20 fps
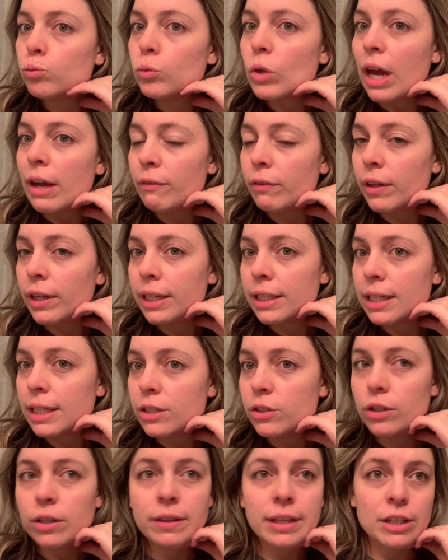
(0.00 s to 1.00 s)
I feel like it
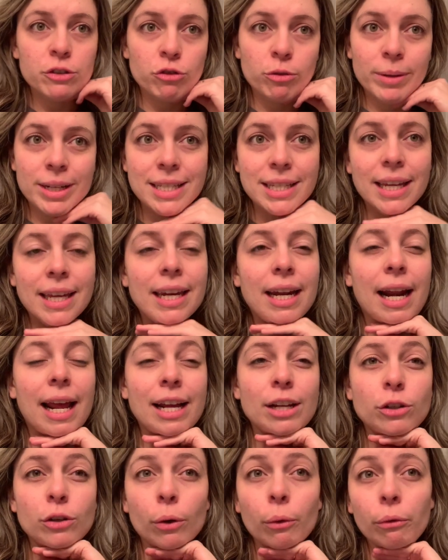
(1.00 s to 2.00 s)
does good things for my skin. And I
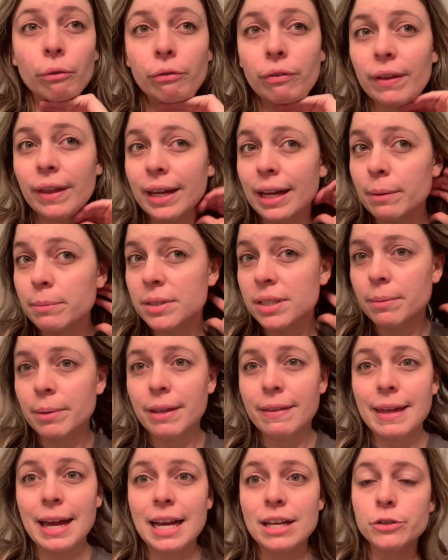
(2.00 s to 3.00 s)
don't feel like I'm somebody
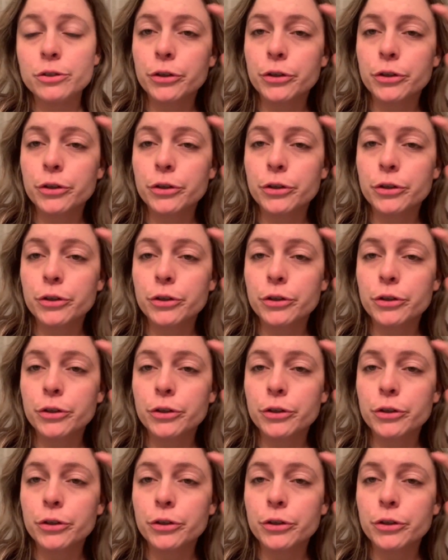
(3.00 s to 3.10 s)
that has